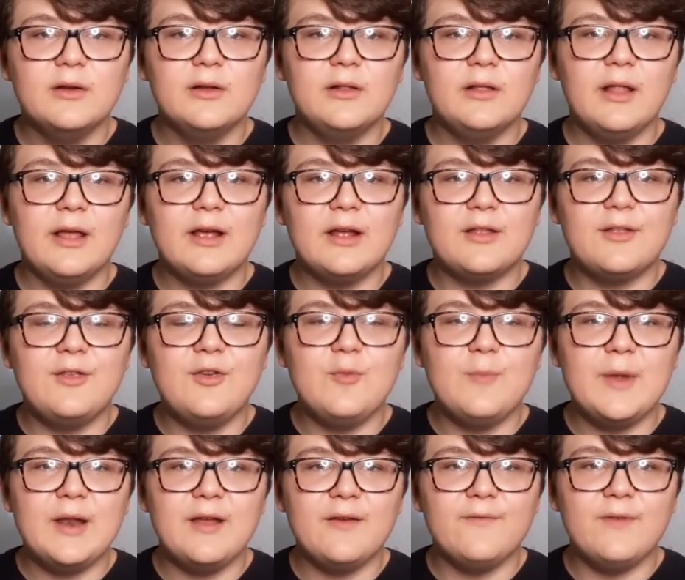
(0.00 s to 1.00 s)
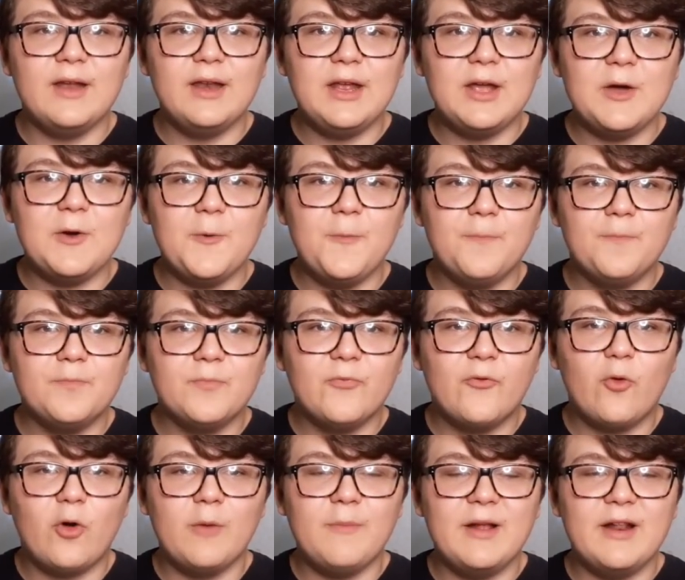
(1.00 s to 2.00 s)
like a two-minute video
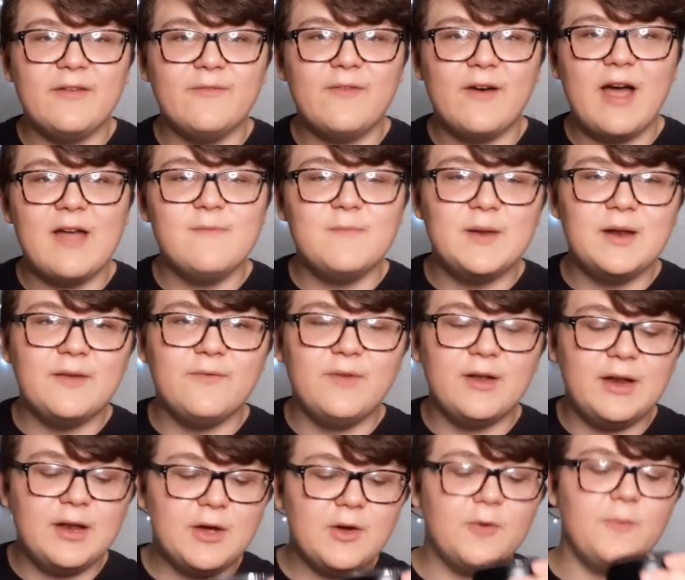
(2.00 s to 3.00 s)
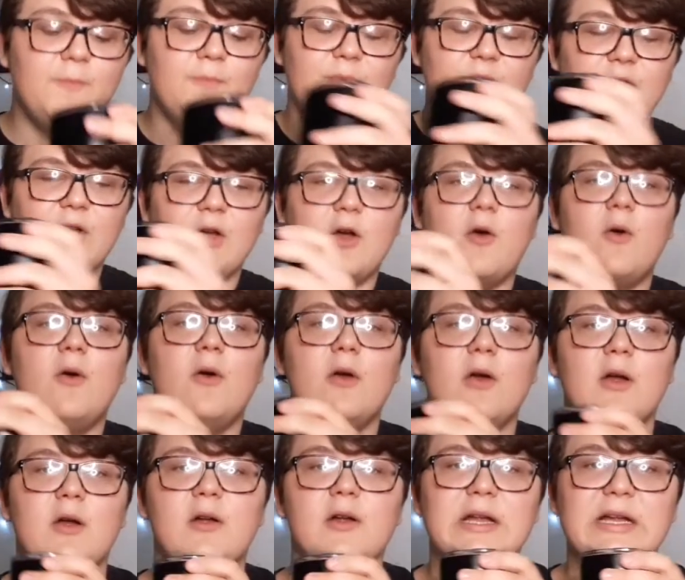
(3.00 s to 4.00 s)
four minute, five minute video. So,
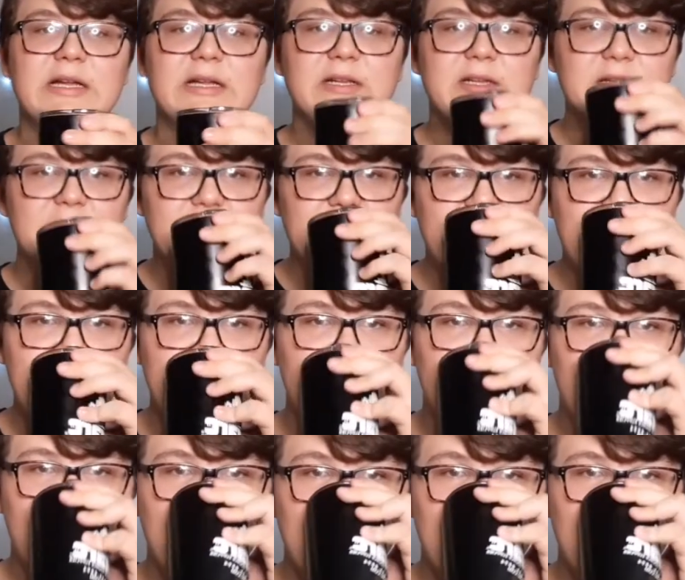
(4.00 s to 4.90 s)
yeah.